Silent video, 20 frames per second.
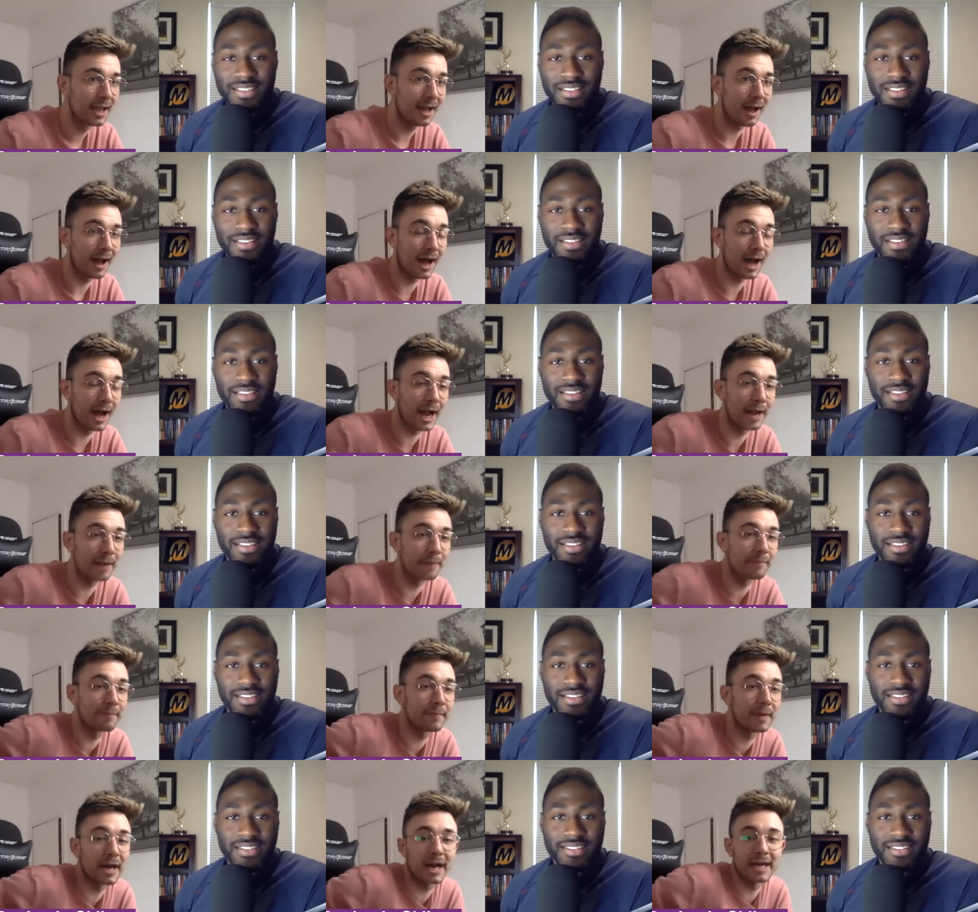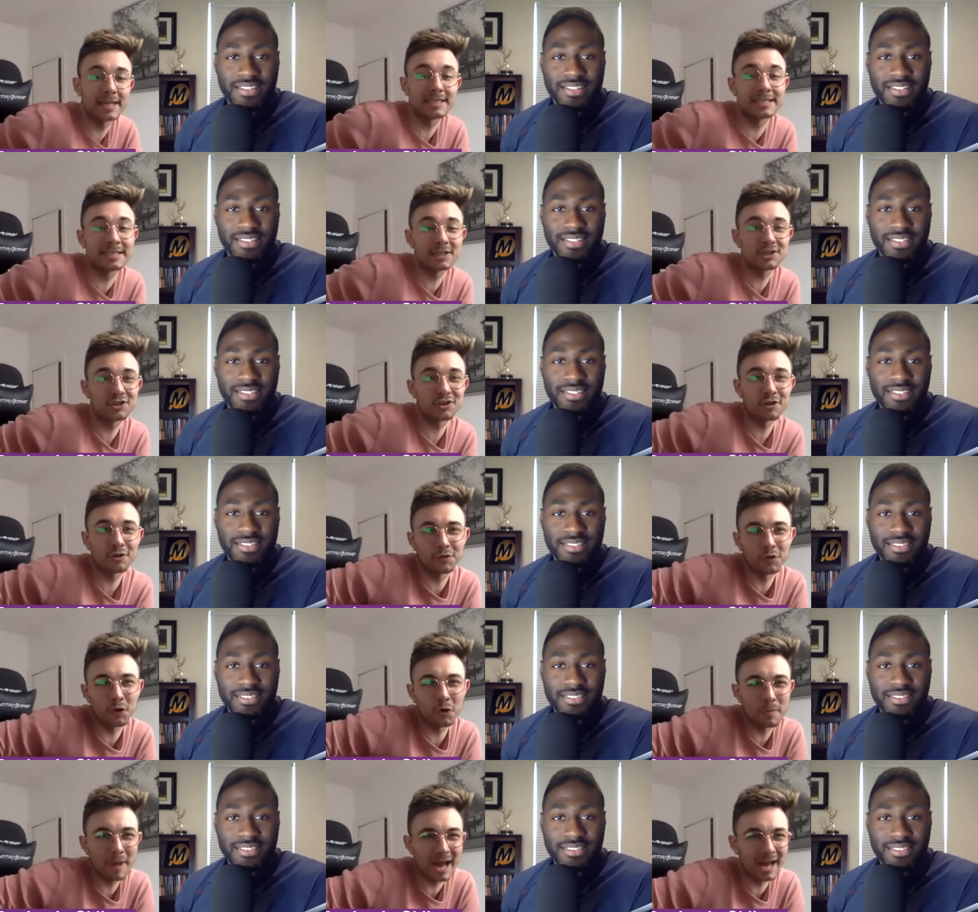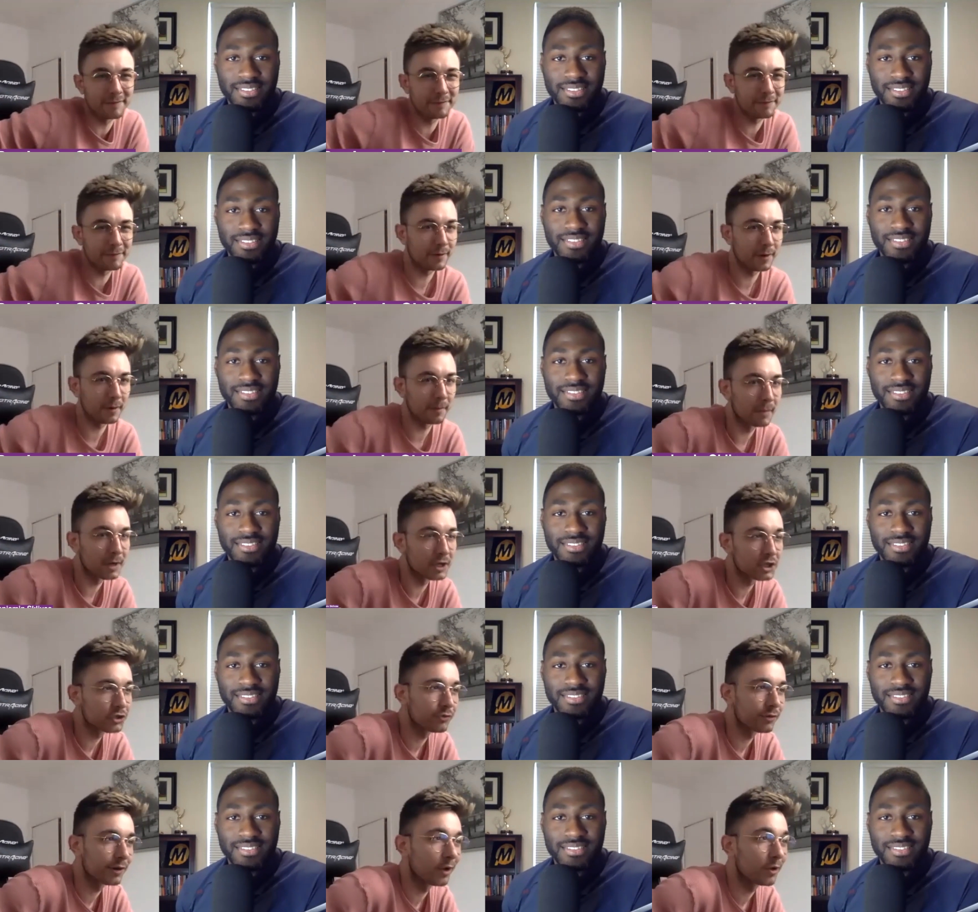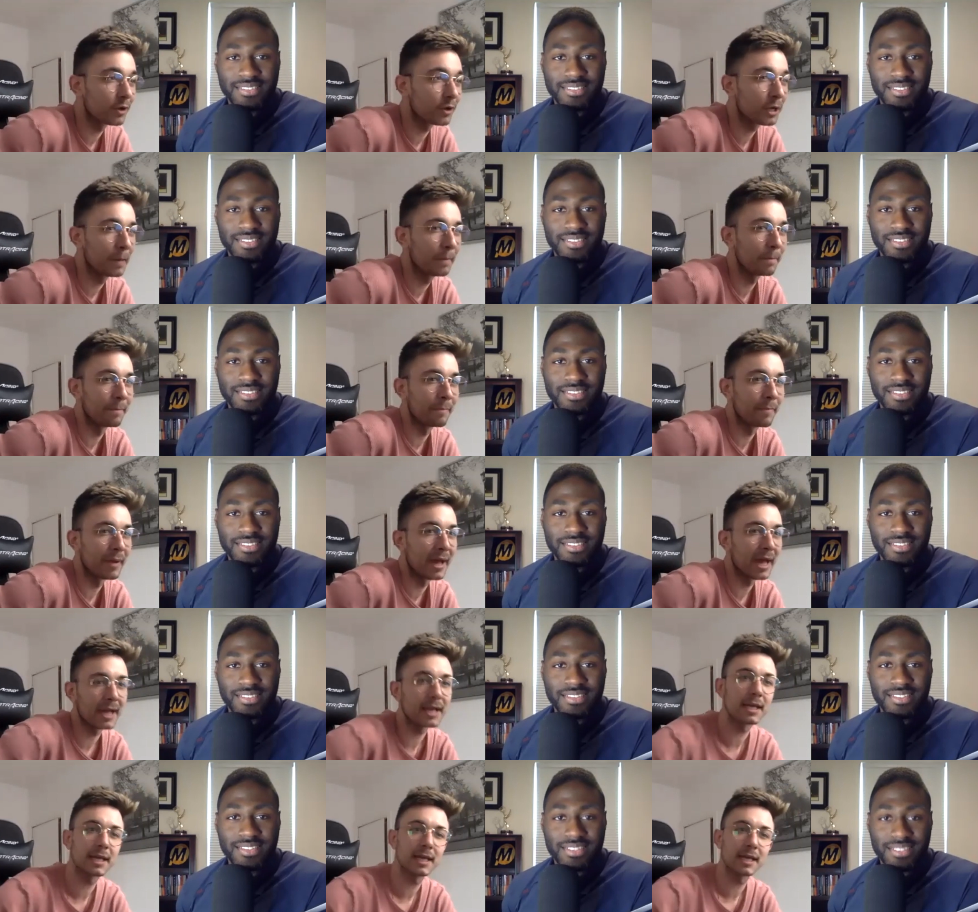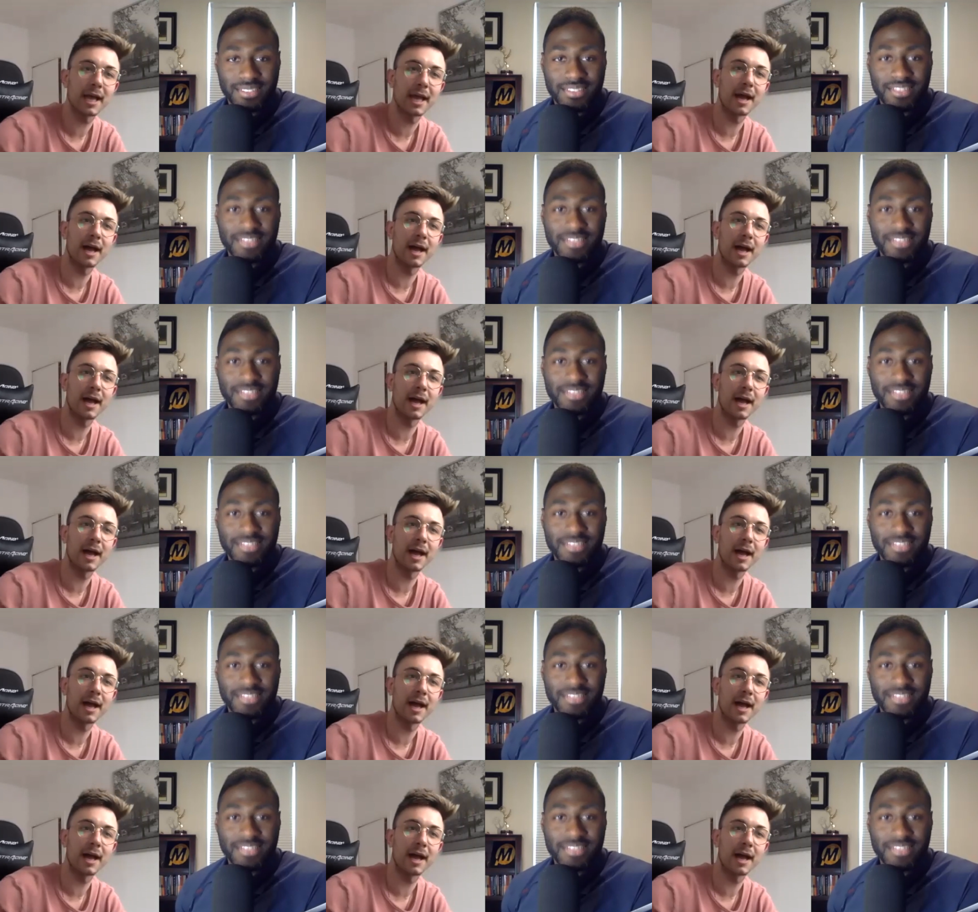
Speaker 1: I'm a digital nomad from Montreal, Quebec.